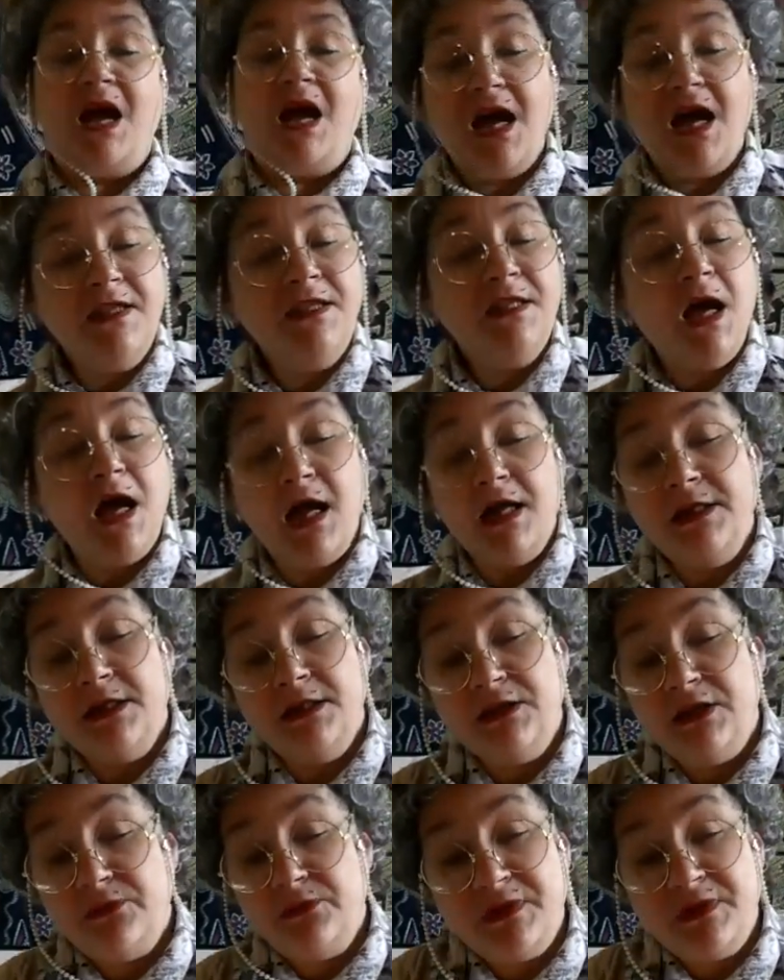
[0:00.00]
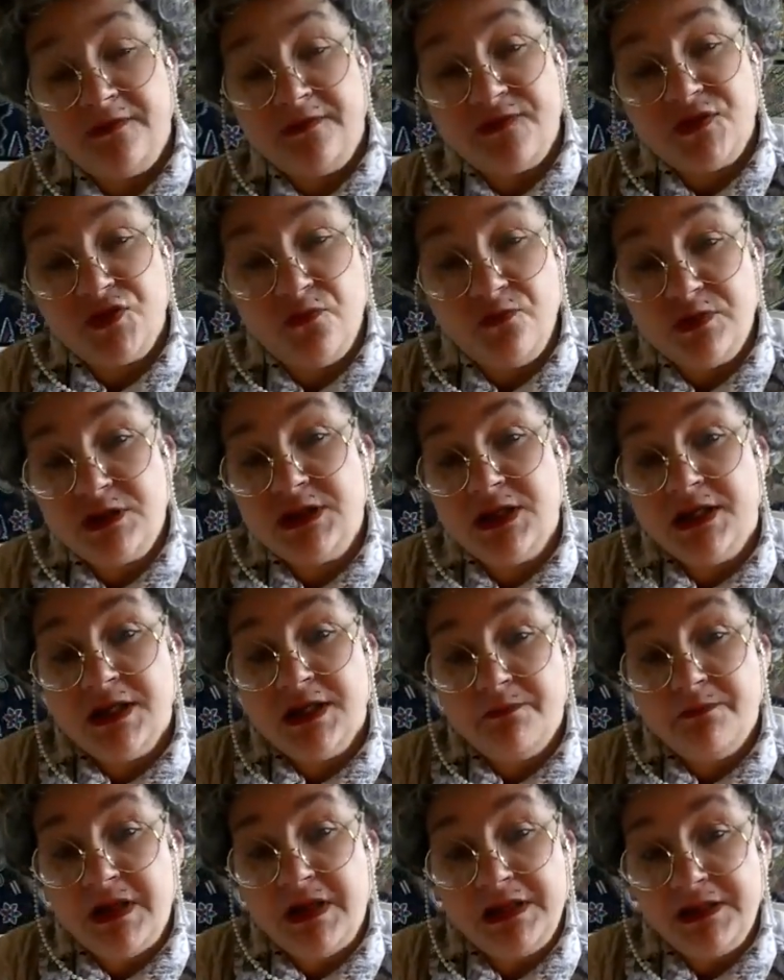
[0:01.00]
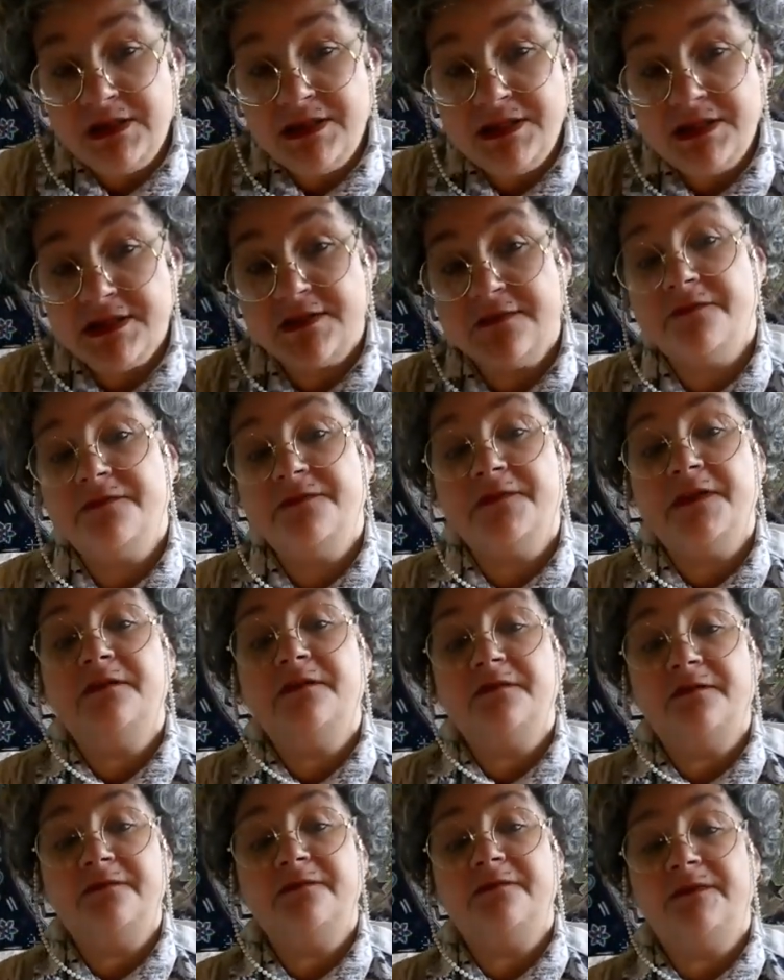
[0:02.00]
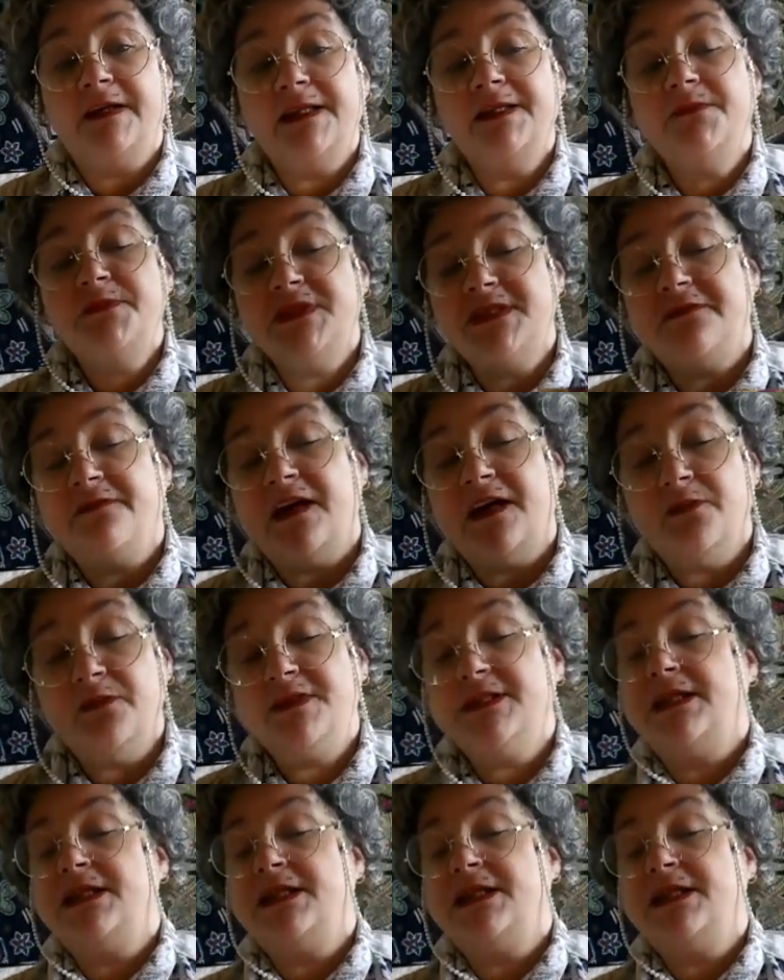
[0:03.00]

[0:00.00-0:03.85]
And and they've, they've sold millions of, of films if I was